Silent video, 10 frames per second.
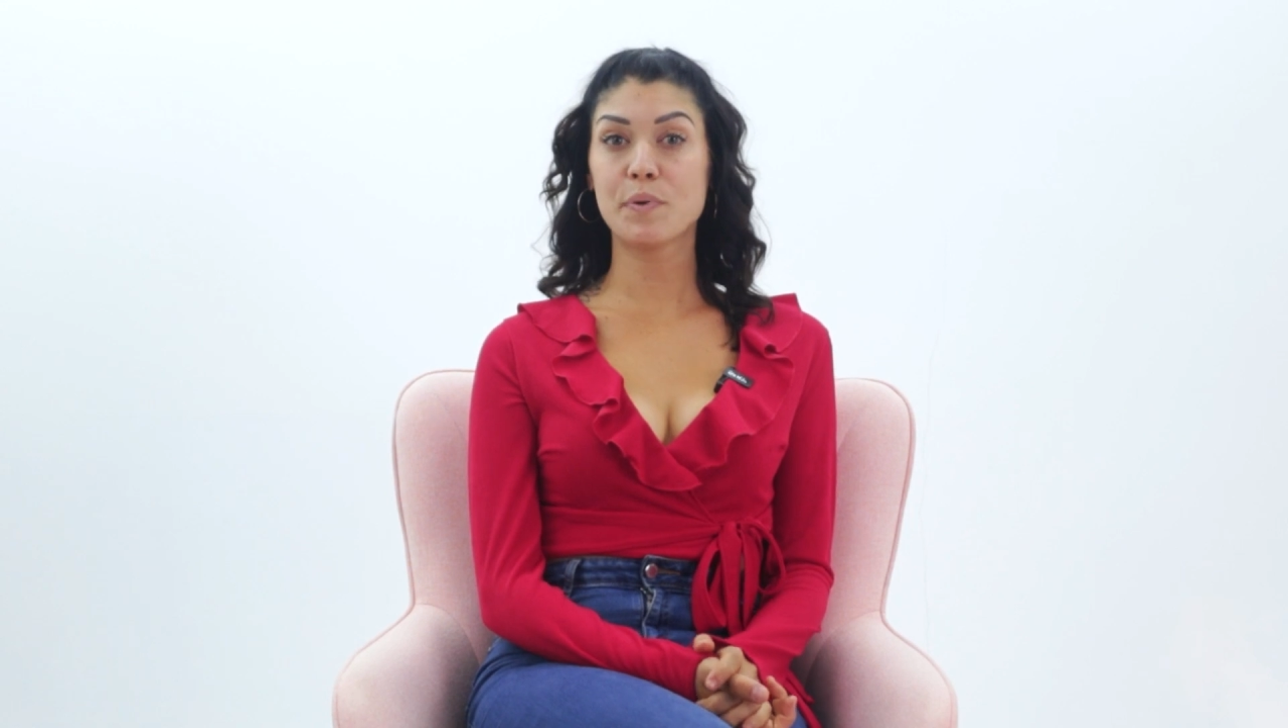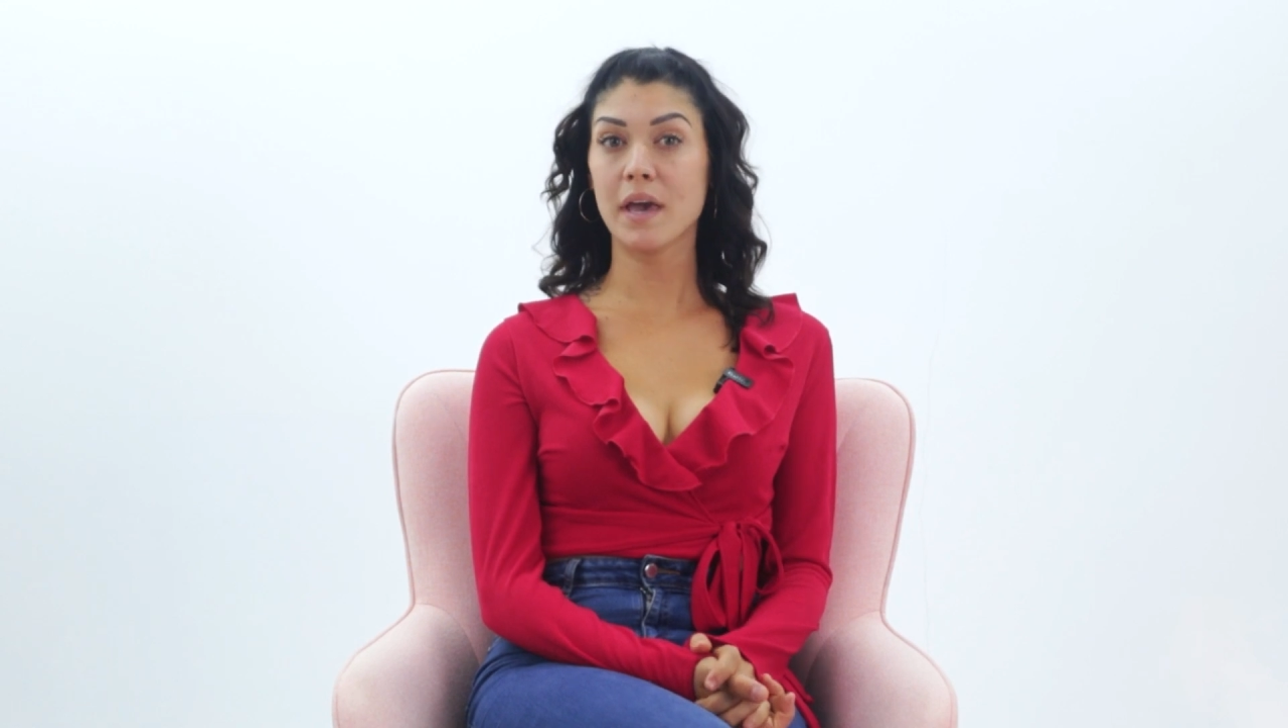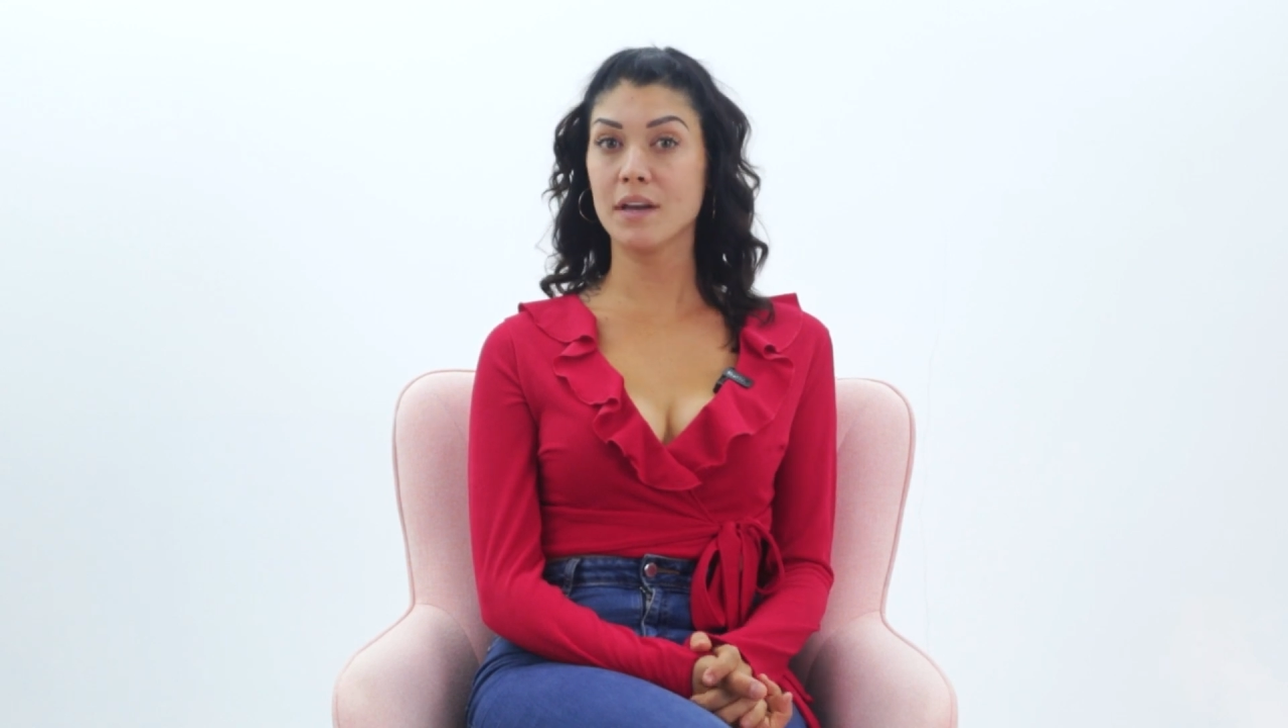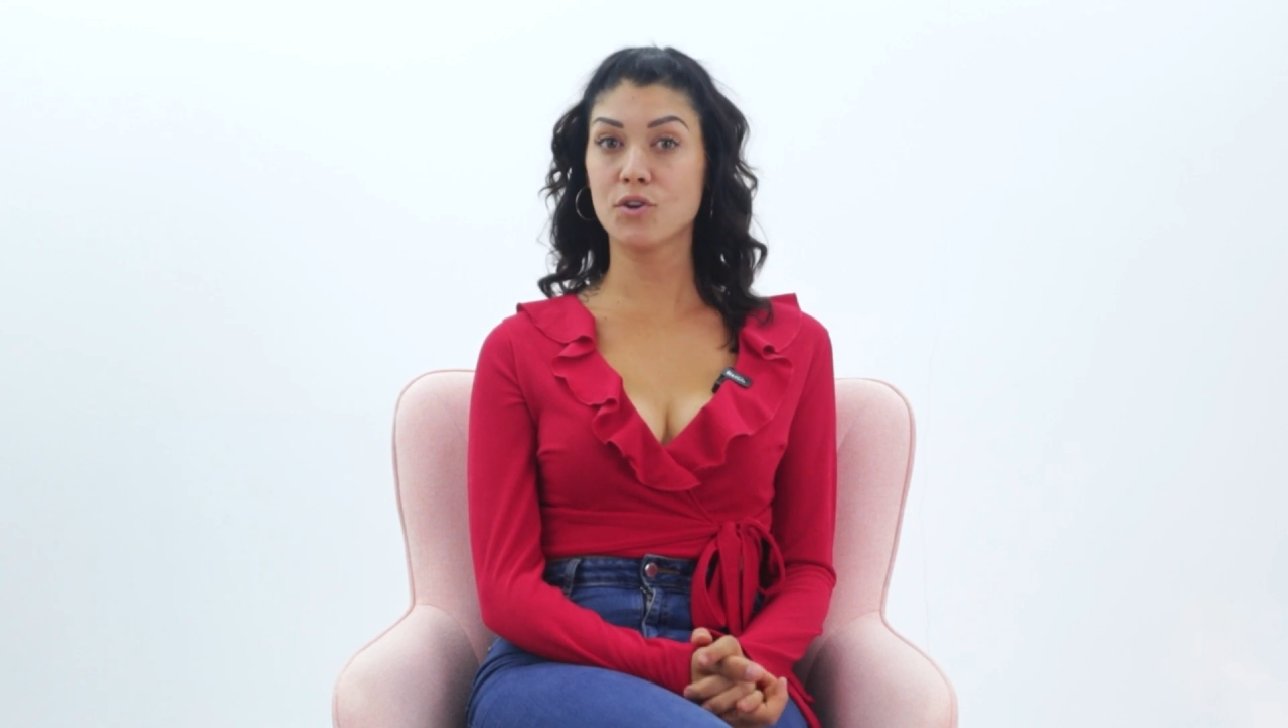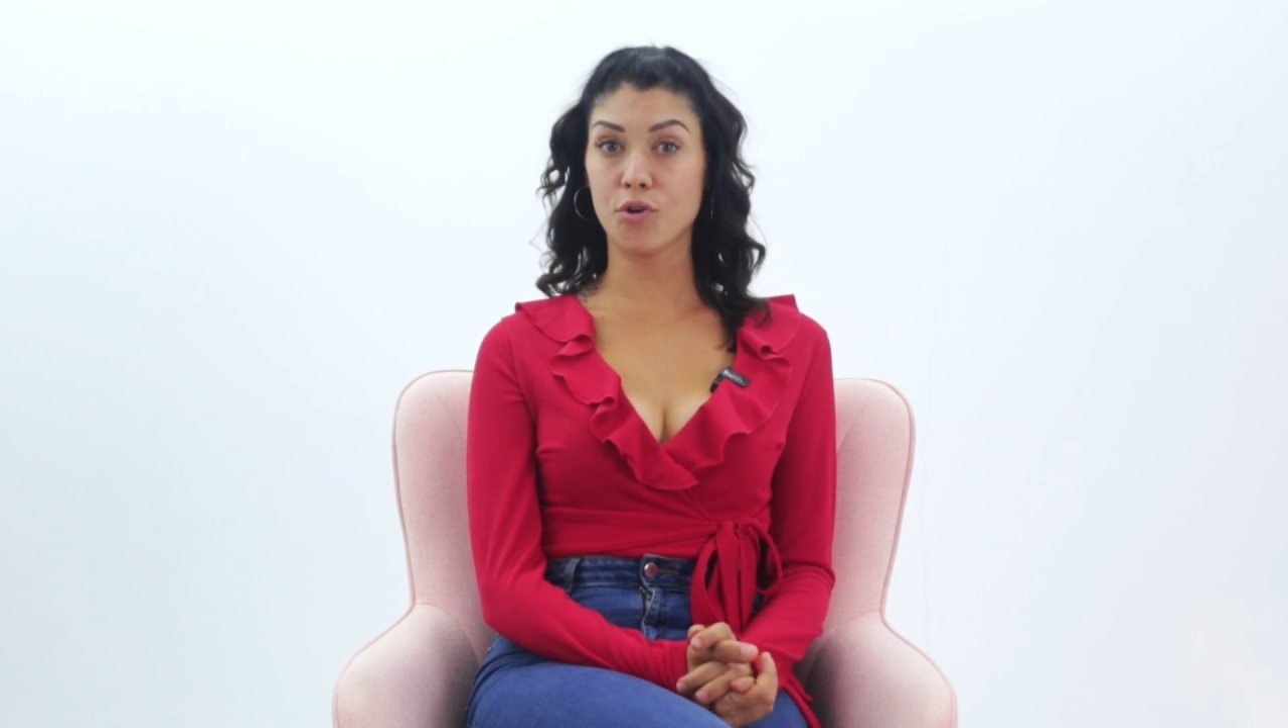
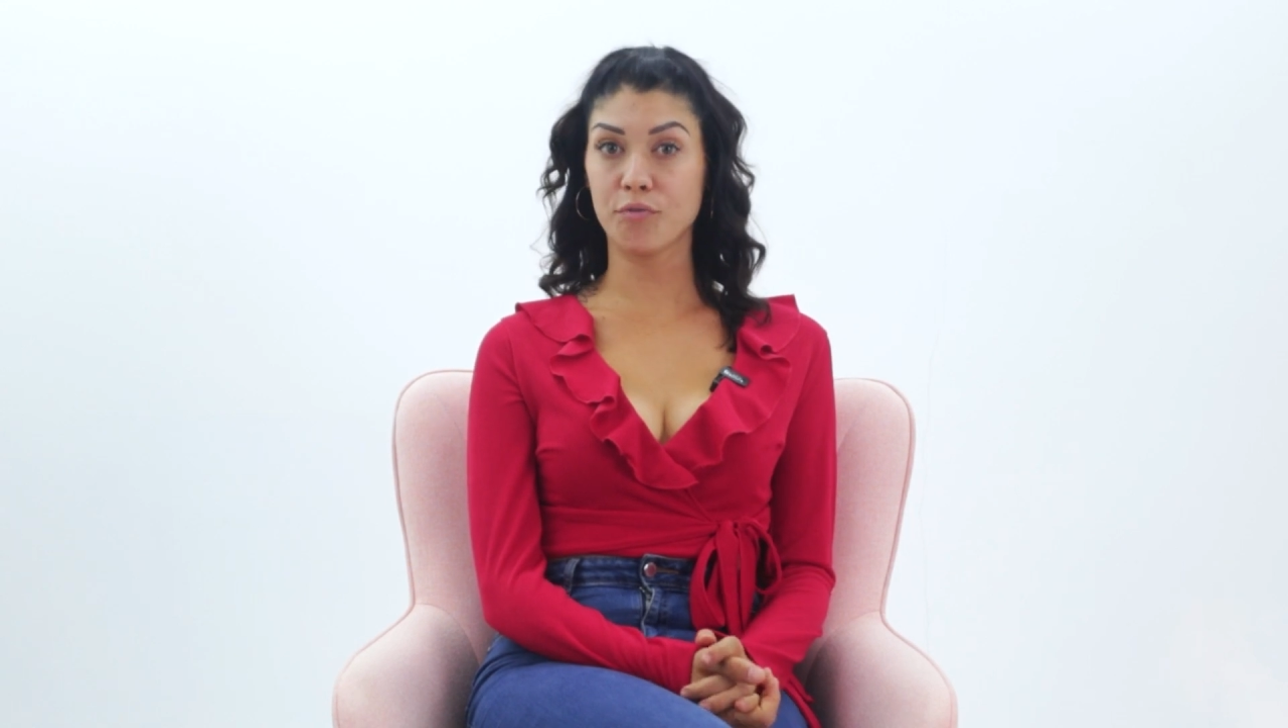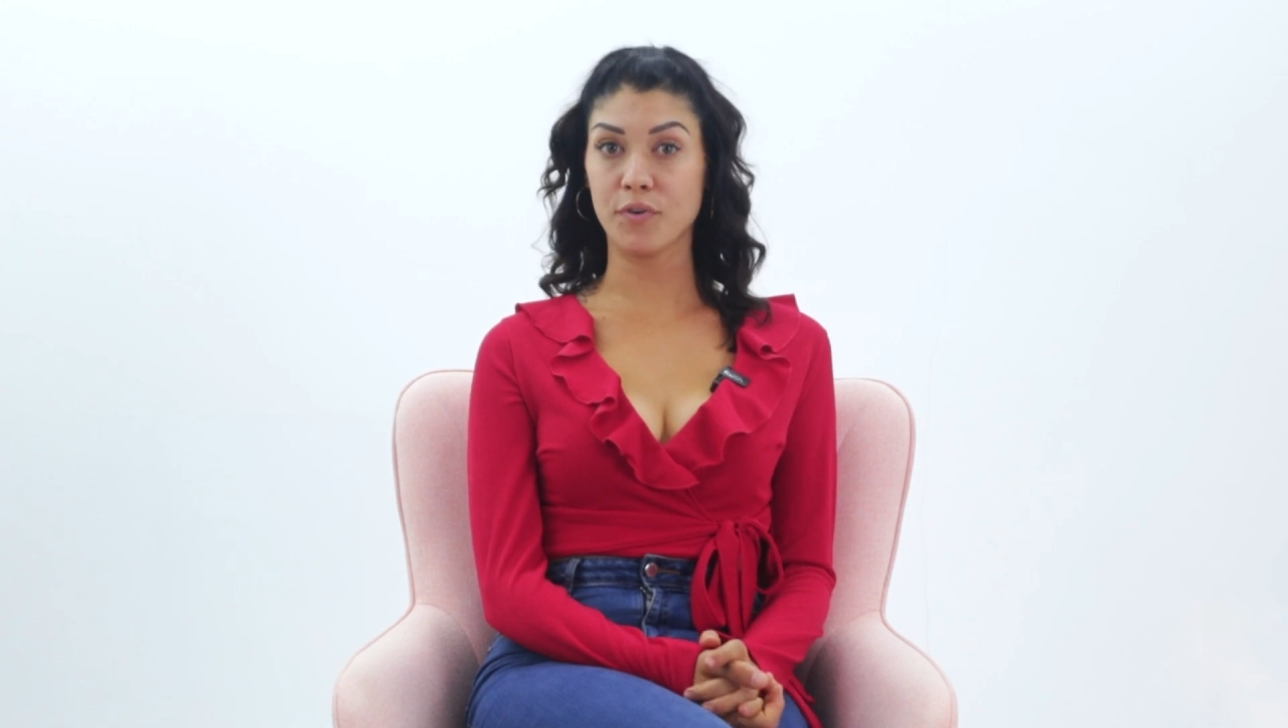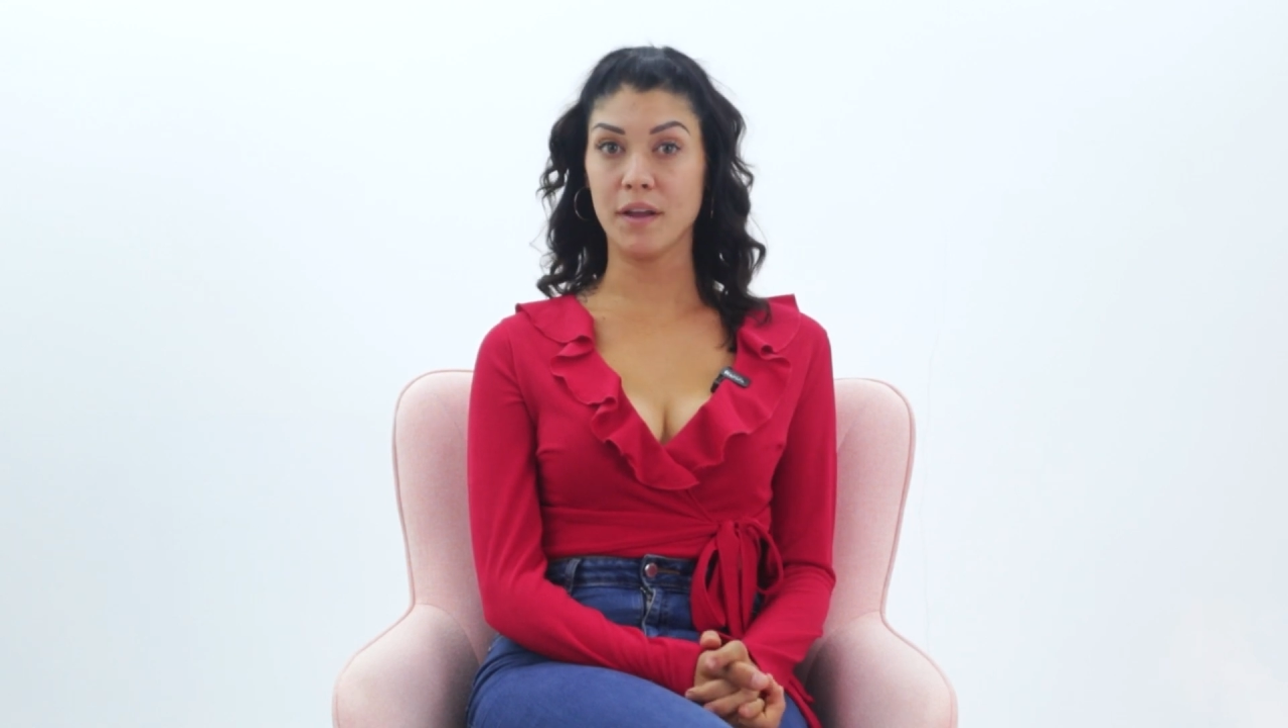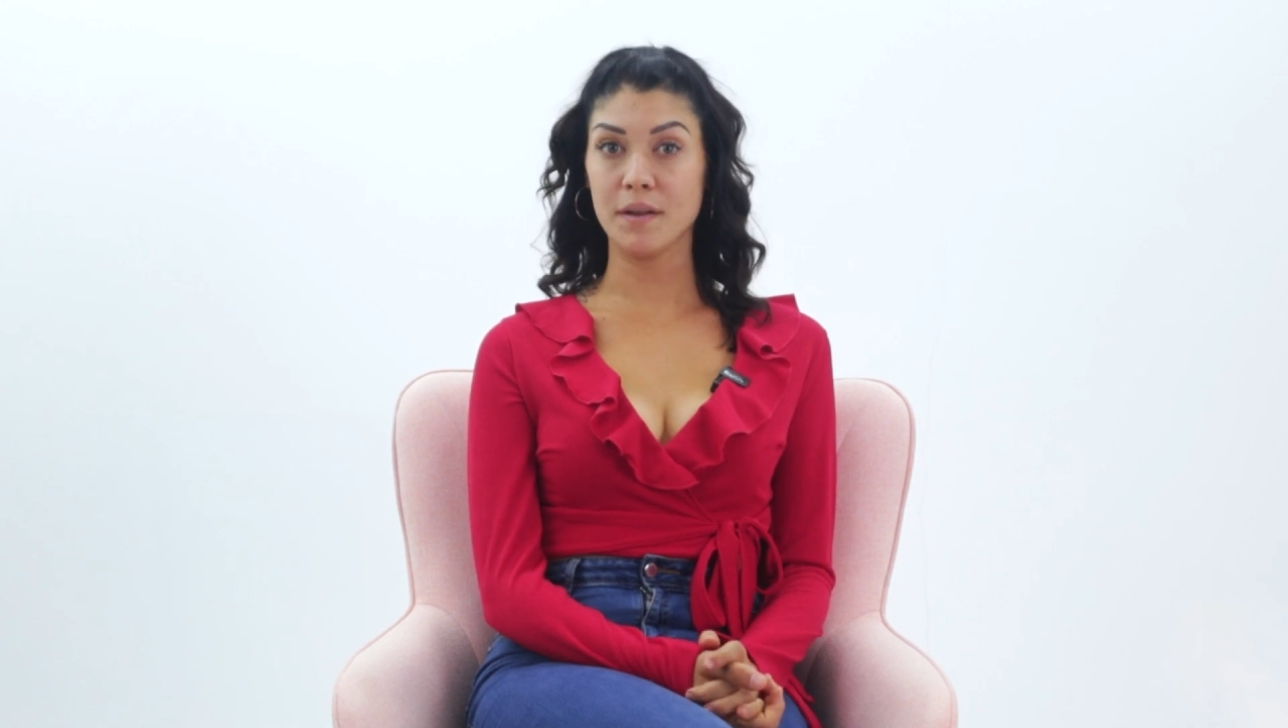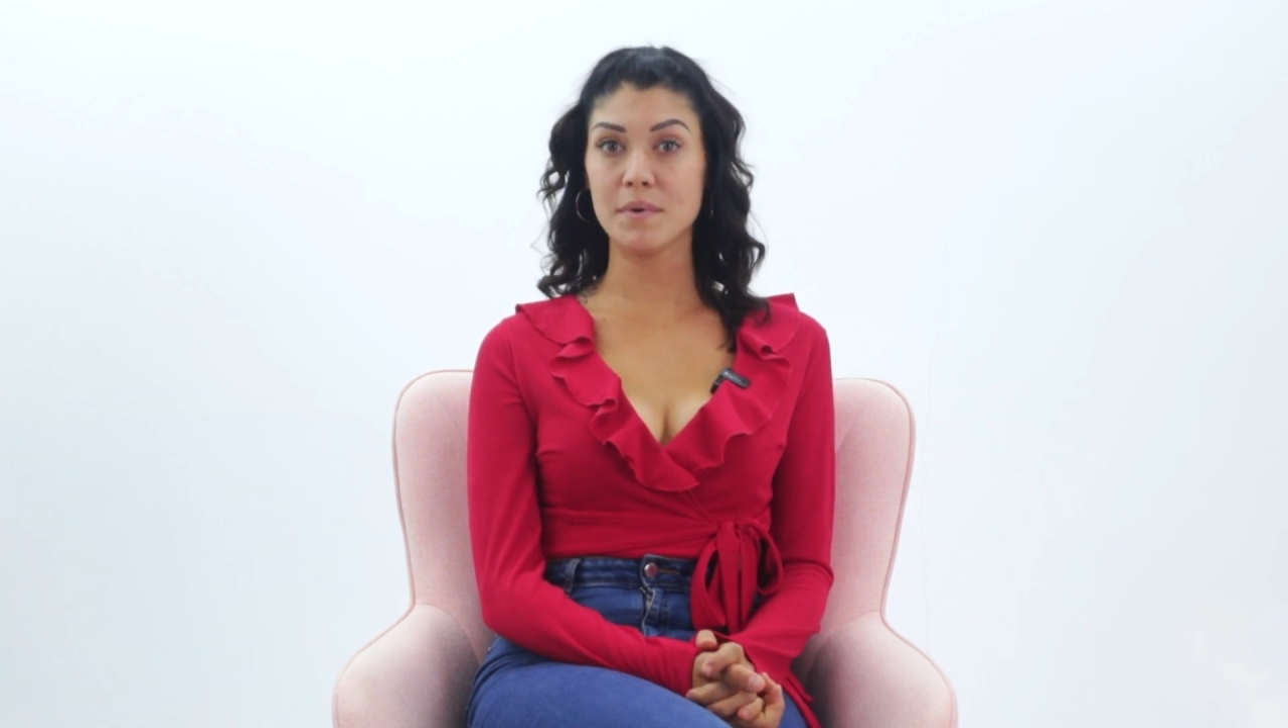paid
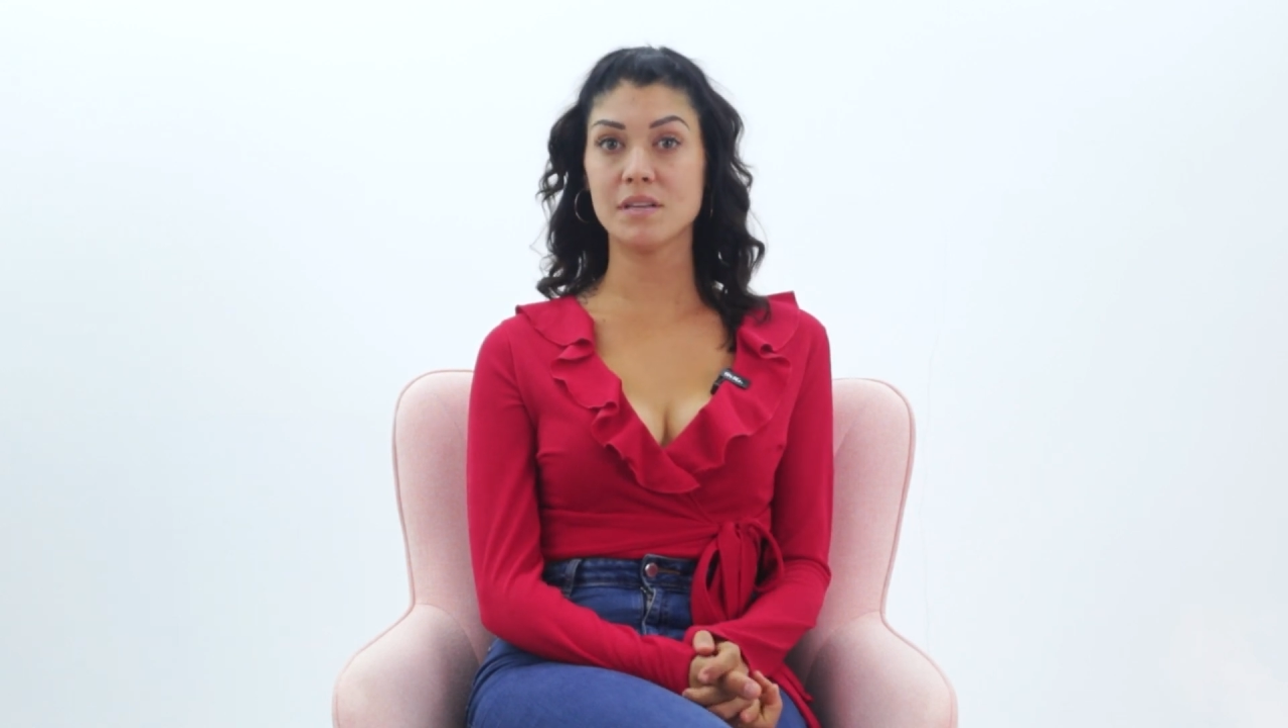girlfriend